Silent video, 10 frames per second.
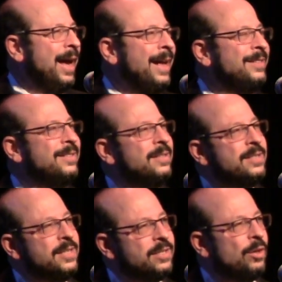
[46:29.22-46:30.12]
and
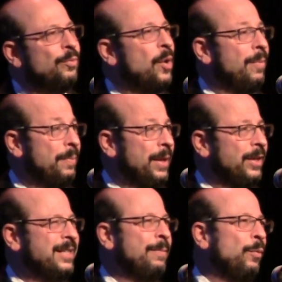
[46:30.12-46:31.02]
statistical
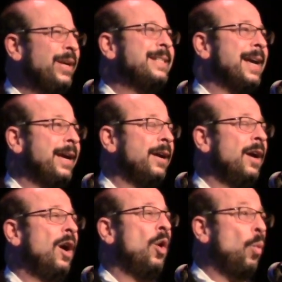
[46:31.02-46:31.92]
probabilities. I mean, we take
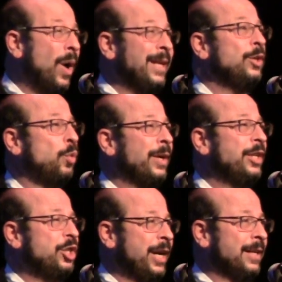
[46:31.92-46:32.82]
a one in
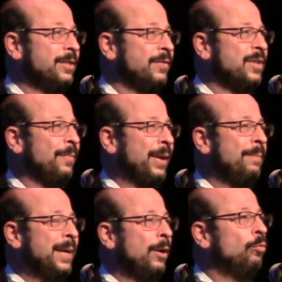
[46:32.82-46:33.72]
twenty chance of something
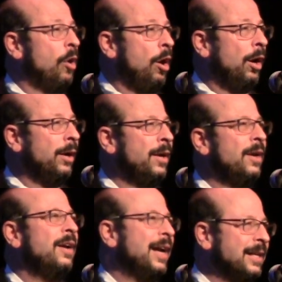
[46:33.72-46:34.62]
being wrong
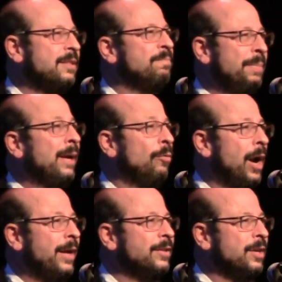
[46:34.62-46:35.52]
as being
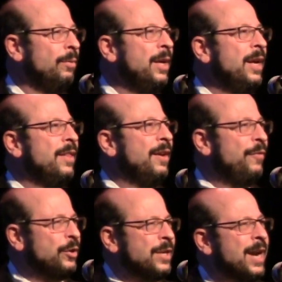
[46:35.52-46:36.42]
right. So if
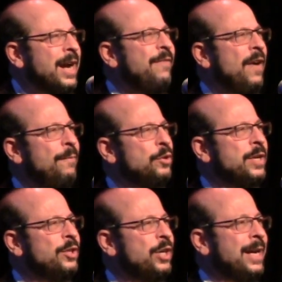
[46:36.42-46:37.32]
there's a ninety-five
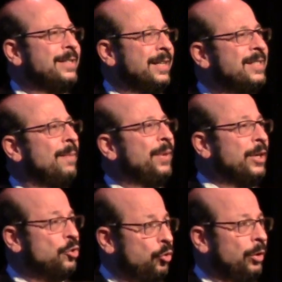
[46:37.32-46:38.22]
percent chance that
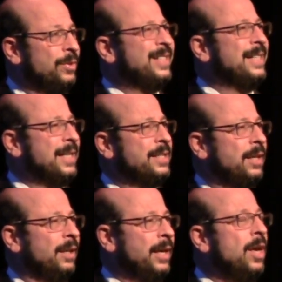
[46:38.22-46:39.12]
something is true
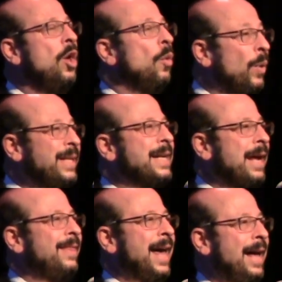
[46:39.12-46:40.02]
statistically, we
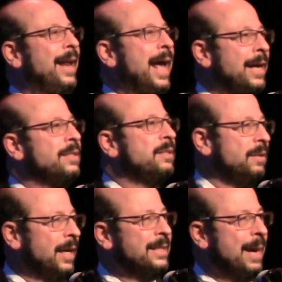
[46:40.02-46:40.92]
take that as
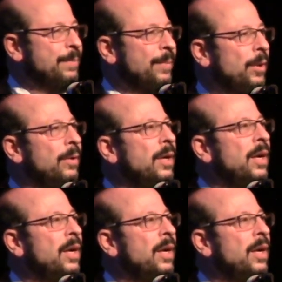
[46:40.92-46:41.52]
acceptable.